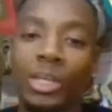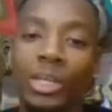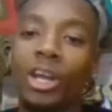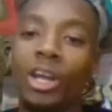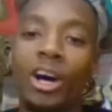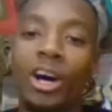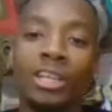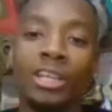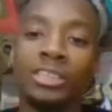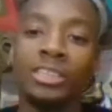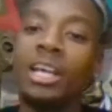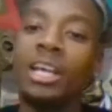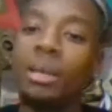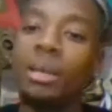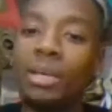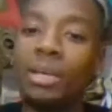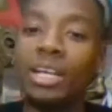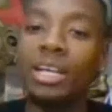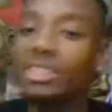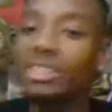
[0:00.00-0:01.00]
We lost
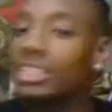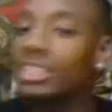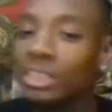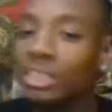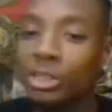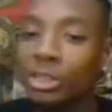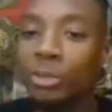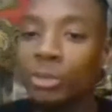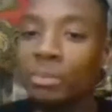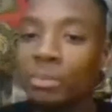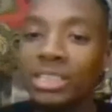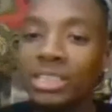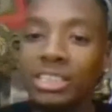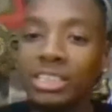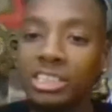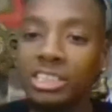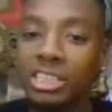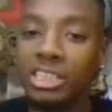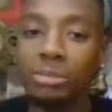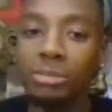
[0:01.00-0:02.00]
because this dude
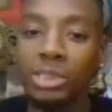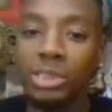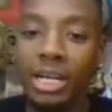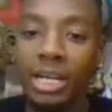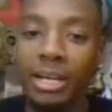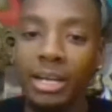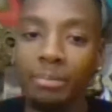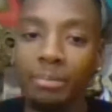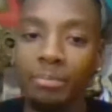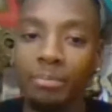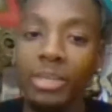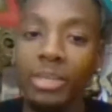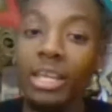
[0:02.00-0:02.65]
missed a jump shot.